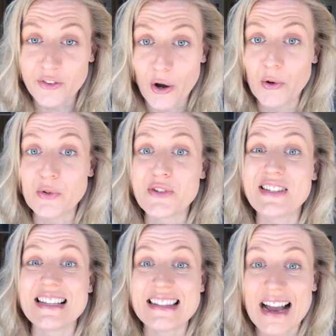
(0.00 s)
those
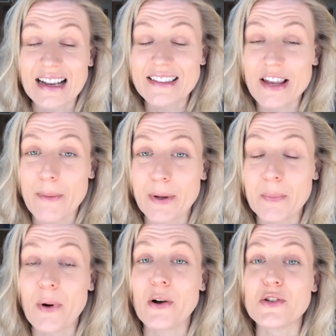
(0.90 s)
9 tapping
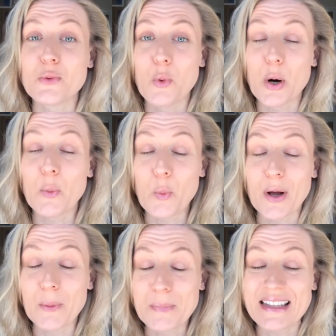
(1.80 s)
points we
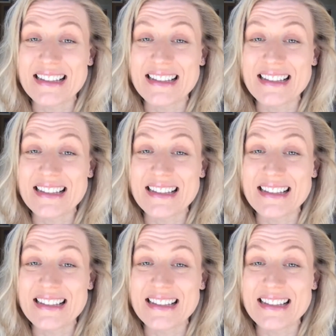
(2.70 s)
will be